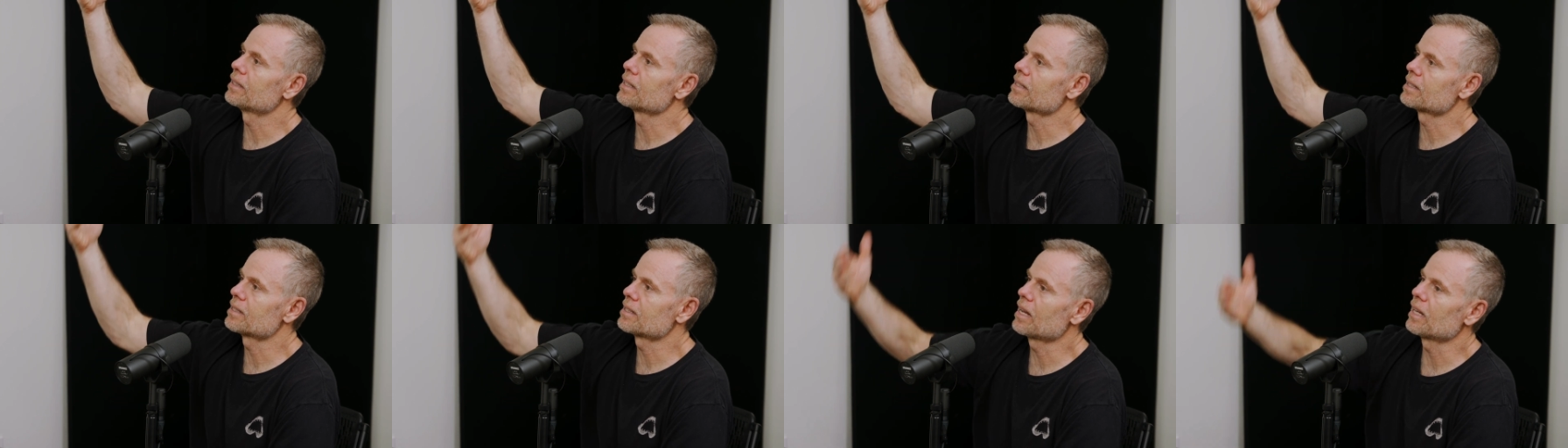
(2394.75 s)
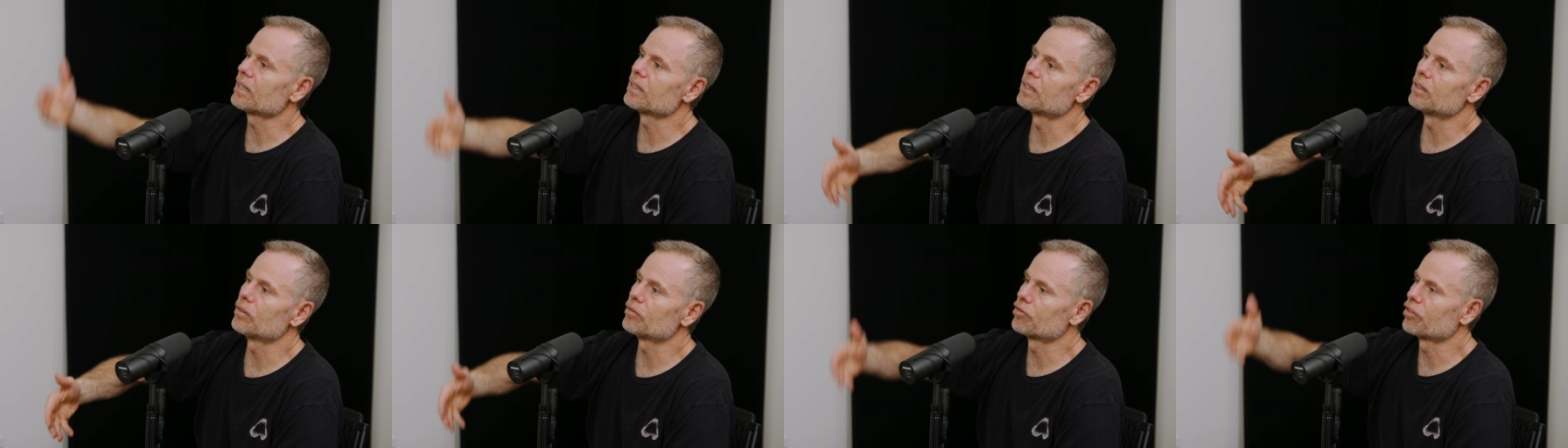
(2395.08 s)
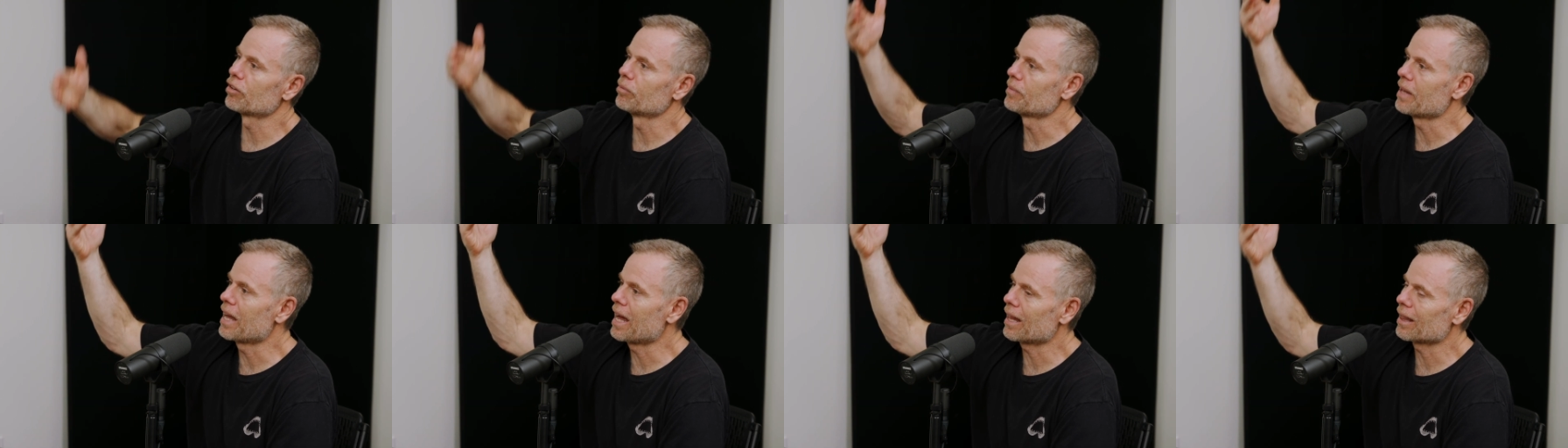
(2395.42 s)
descendant
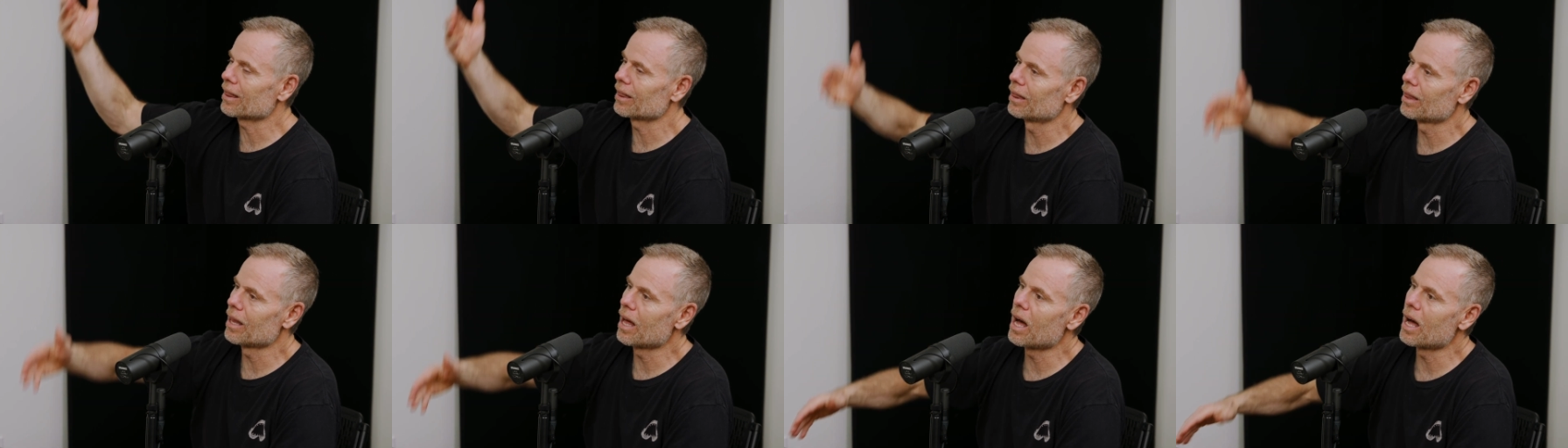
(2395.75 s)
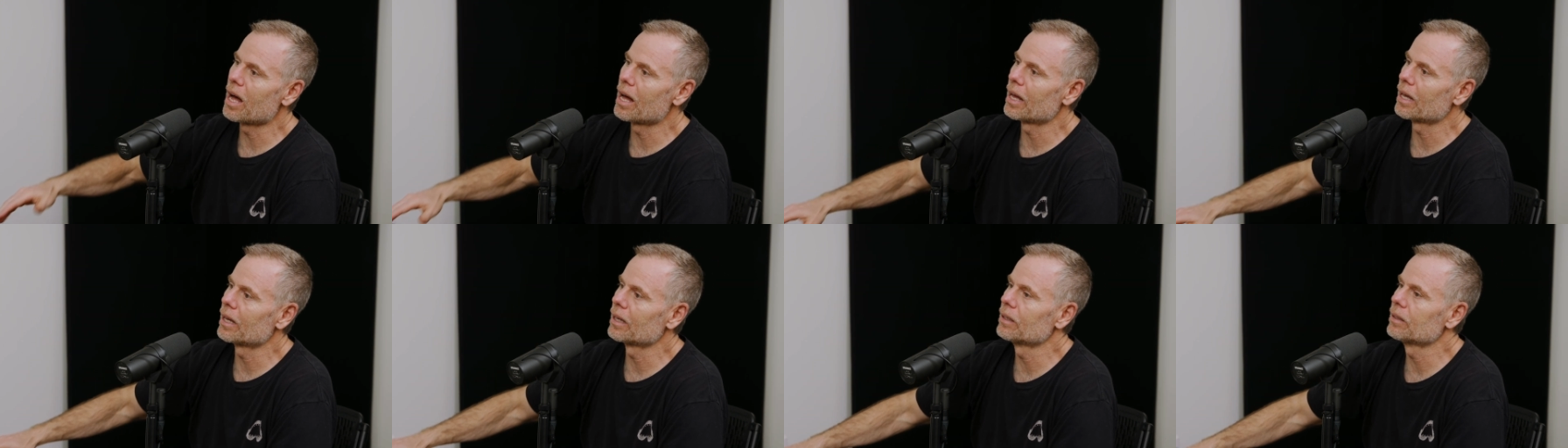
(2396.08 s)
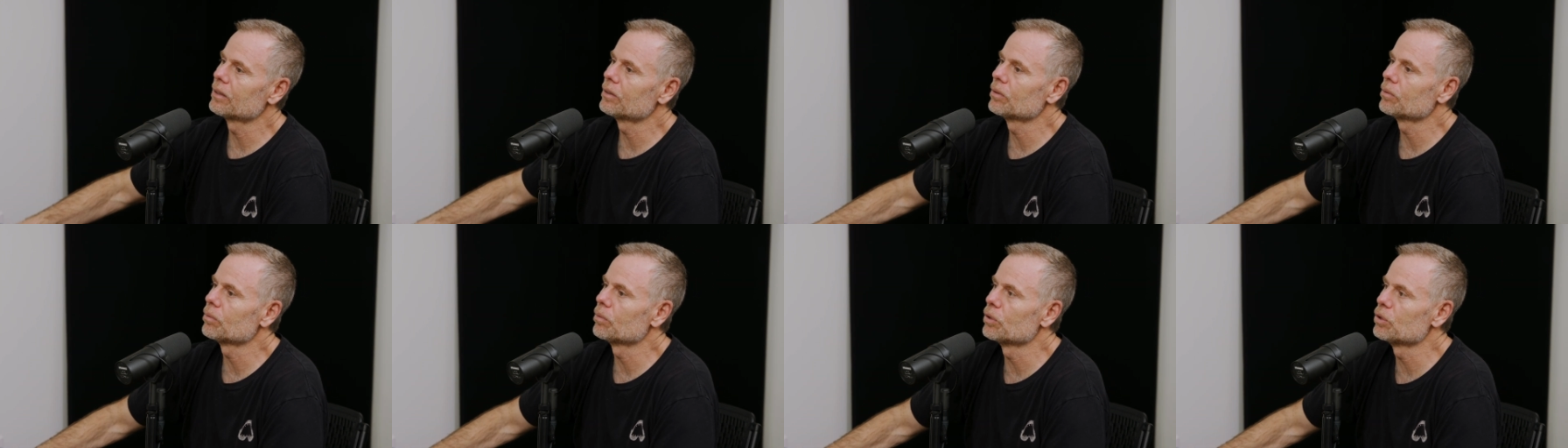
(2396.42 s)
from that
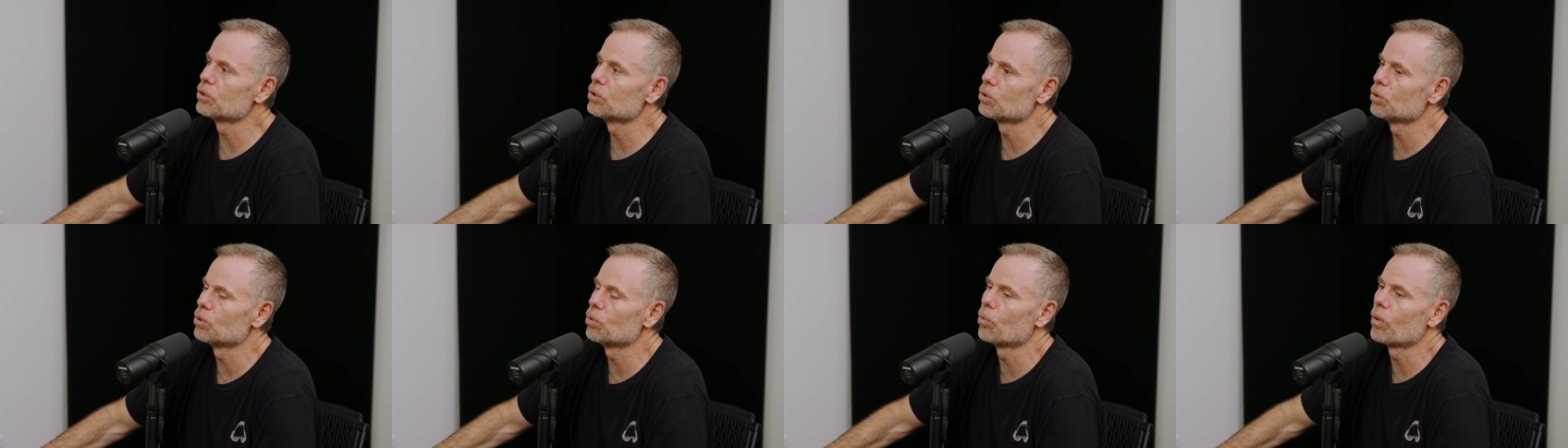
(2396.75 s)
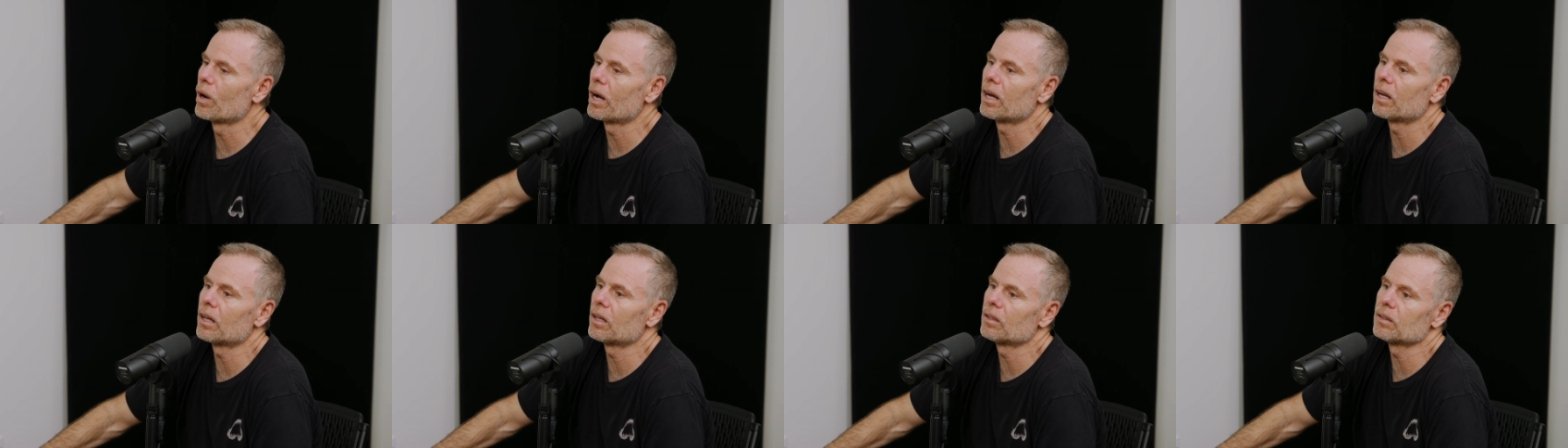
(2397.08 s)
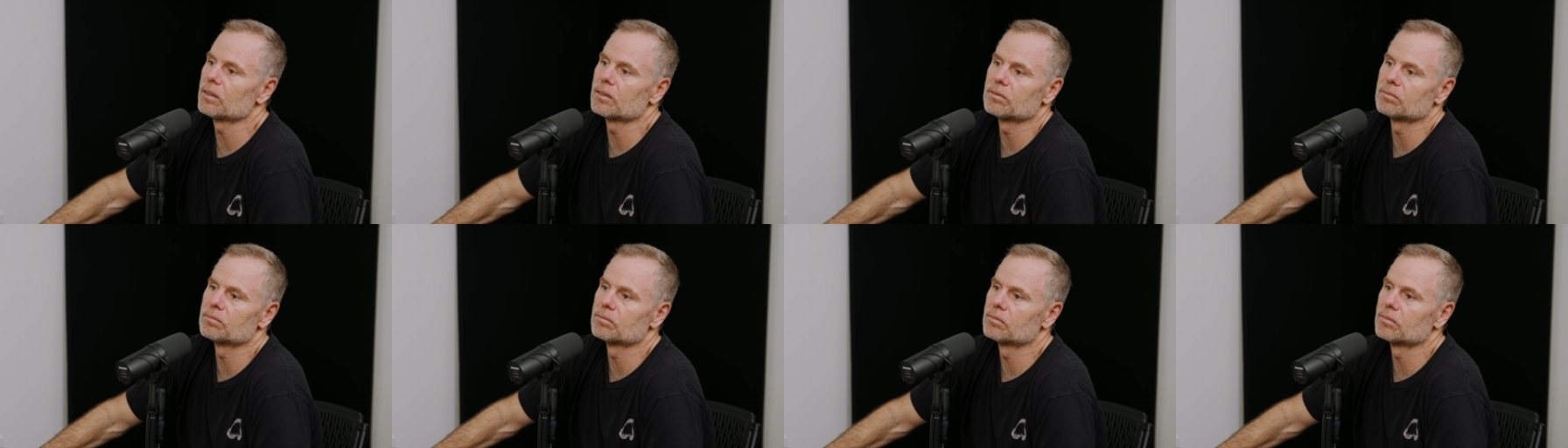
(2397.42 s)
line would do
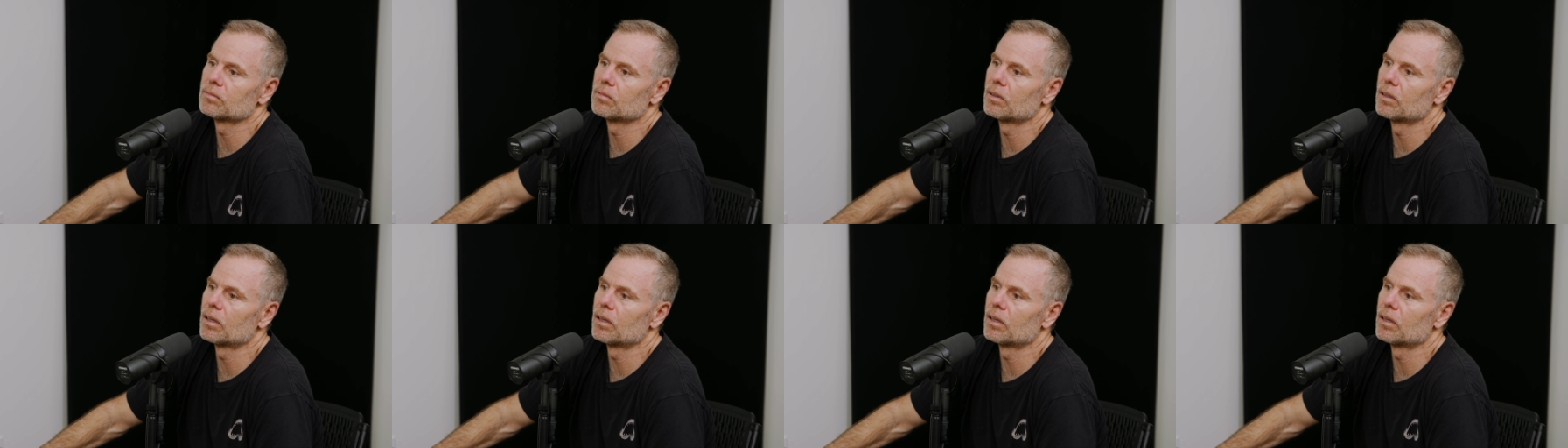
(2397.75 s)
well